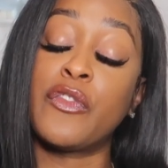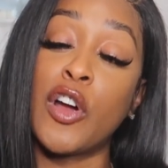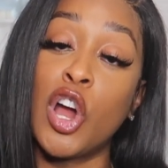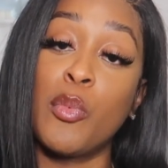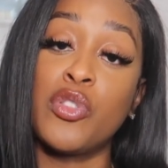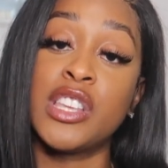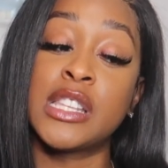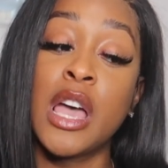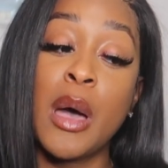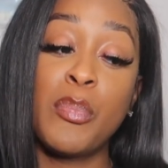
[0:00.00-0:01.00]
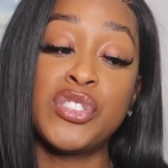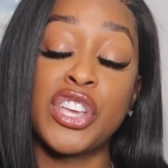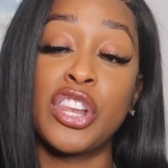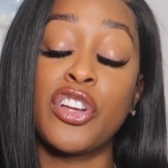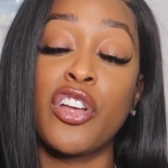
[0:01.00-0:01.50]
firm or this
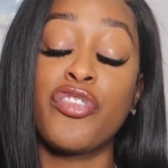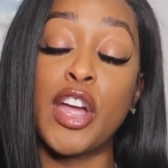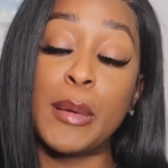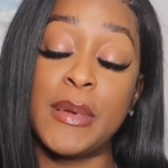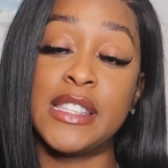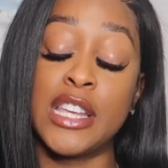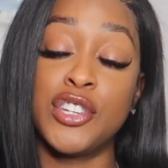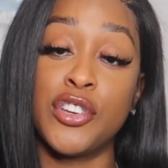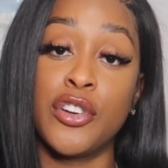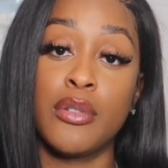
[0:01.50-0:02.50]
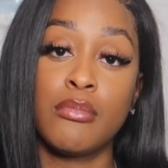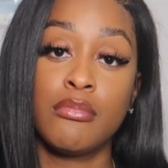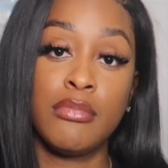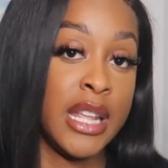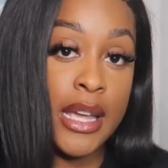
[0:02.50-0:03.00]
particular therapy center
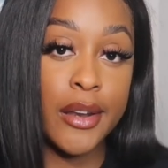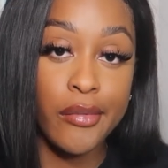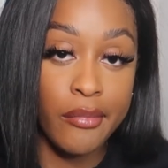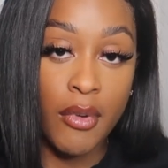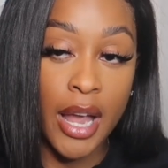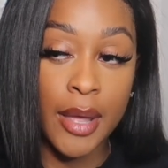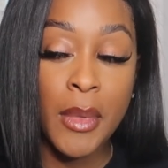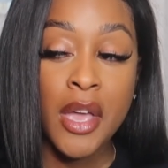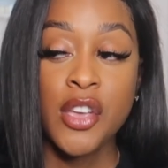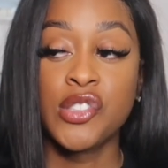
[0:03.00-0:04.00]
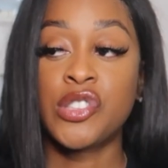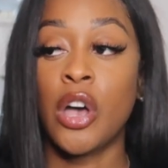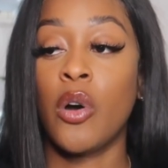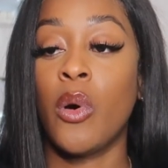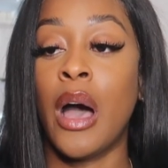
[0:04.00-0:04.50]
did, right? So,
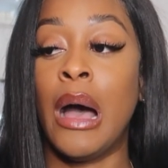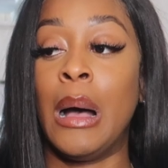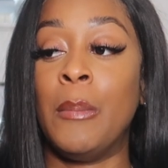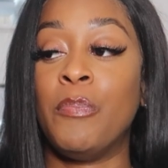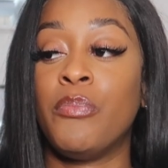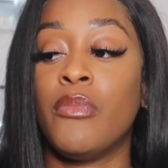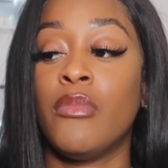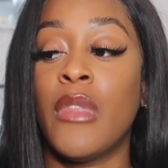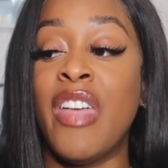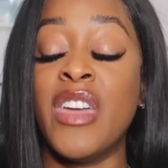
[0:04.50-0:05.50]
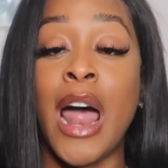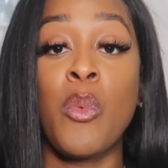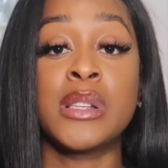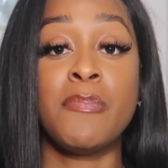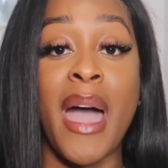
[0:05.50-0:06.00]
um, and then
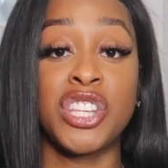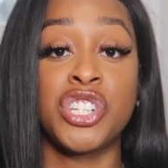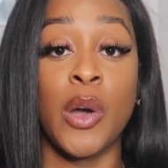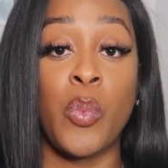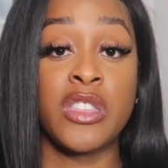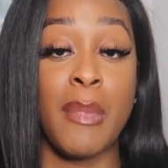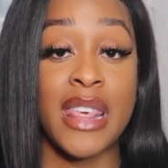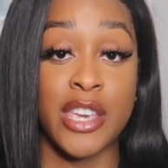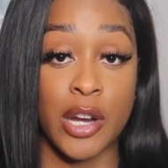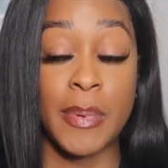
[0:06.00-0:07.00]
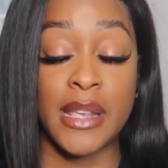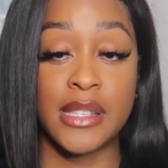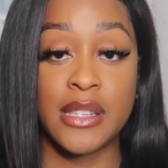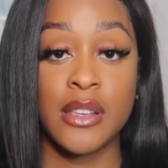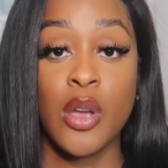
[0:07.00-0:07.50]
I was matched up with my
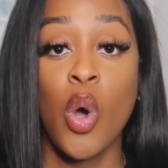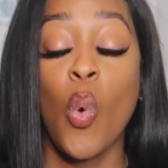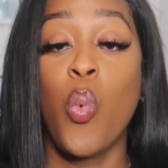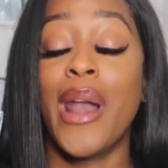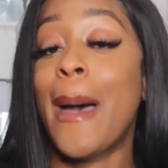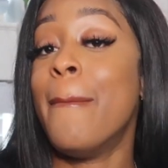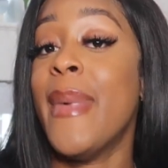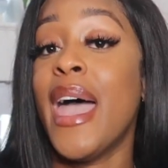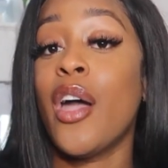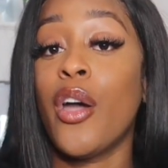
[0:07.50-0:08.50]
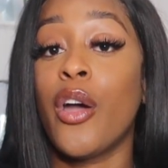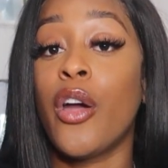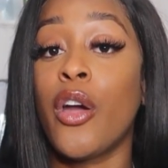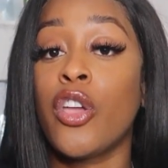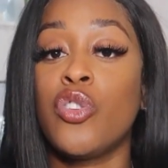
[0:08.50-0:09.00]
therapist. When I met
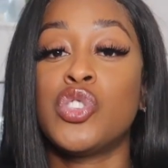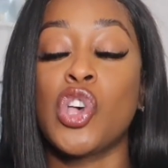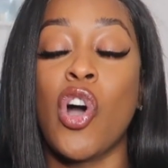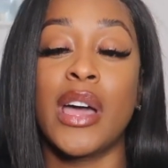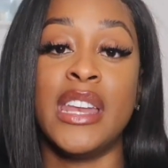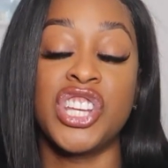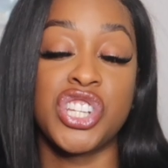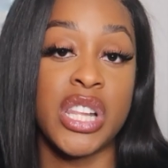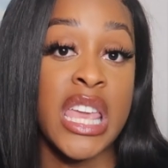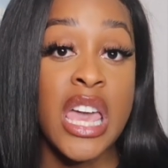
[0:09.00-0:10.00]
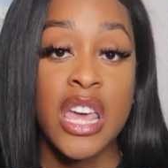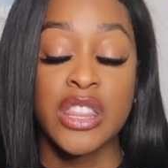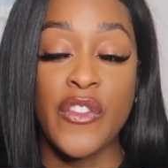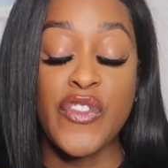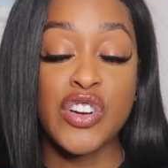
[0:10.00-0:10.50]
her, you talk initially.
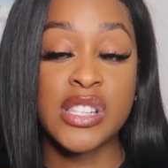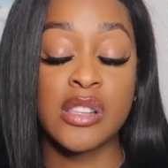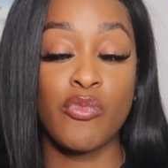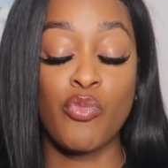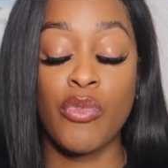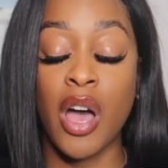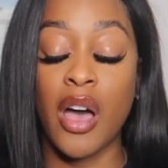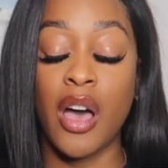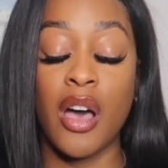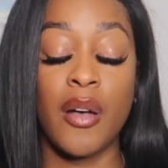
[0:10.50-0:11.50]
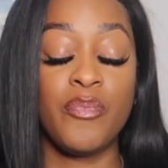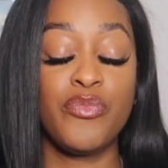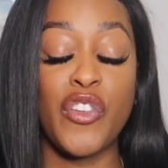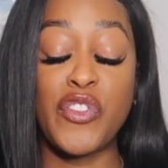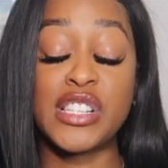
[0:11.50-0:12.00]
The first, uh,
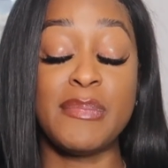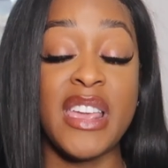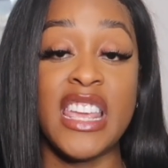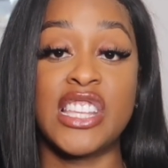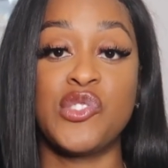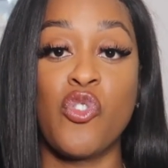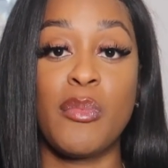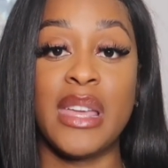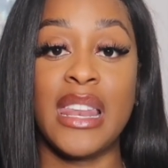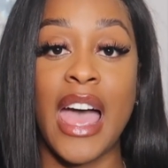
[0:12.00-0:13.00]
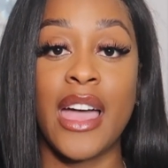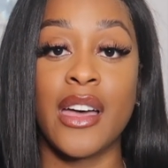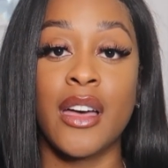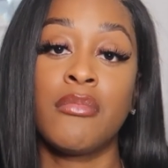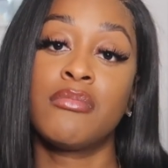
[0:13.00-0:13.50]
the first meeting is normally like
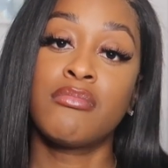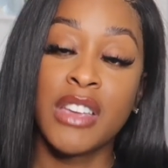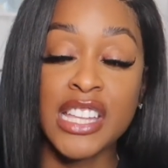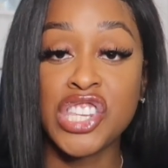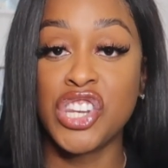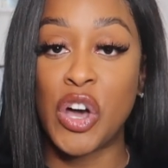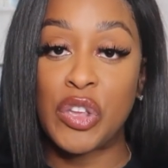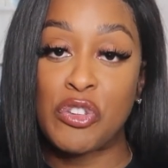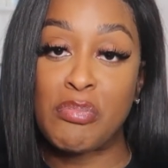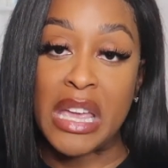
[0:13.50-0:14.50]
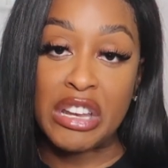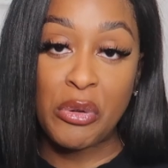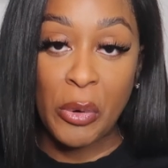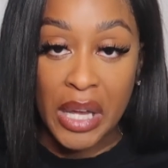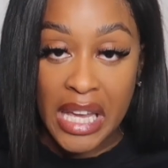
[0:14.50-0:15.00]
a get to know you, meet
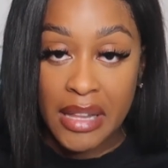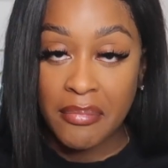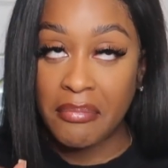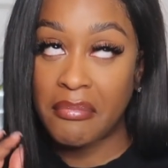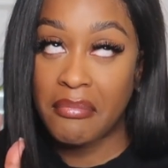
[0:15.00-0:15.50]
and greet,